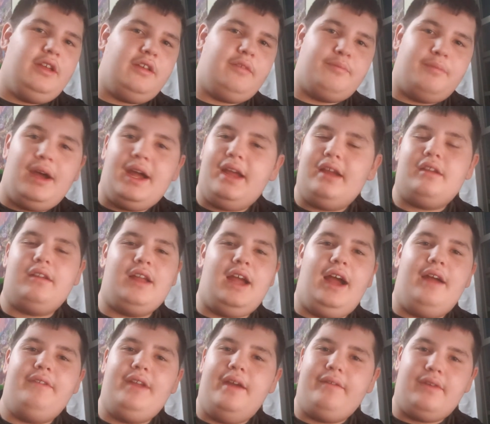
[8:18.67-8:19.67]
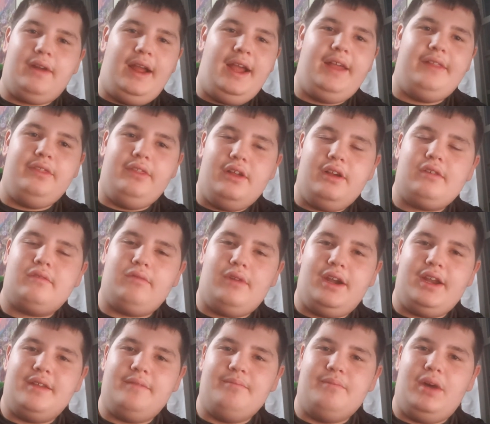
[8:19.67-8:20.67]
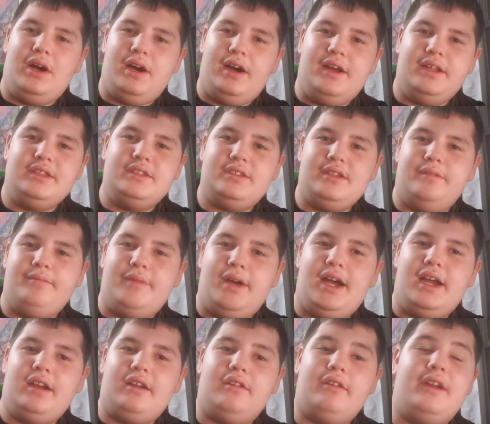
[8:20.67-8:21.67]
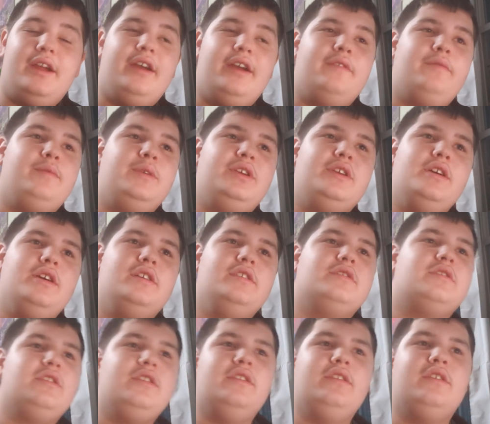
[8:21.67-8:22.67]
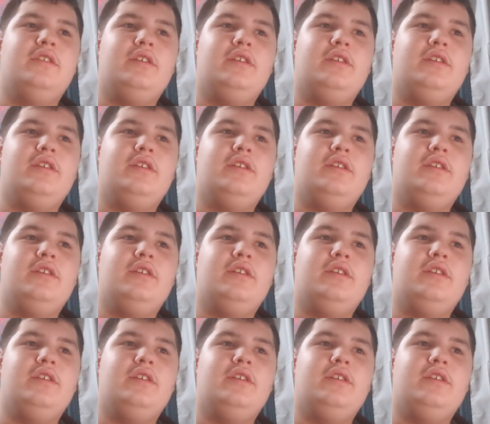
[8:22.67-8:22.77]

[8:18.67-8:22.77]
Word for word: my I've never had luck running mods on Minecraft because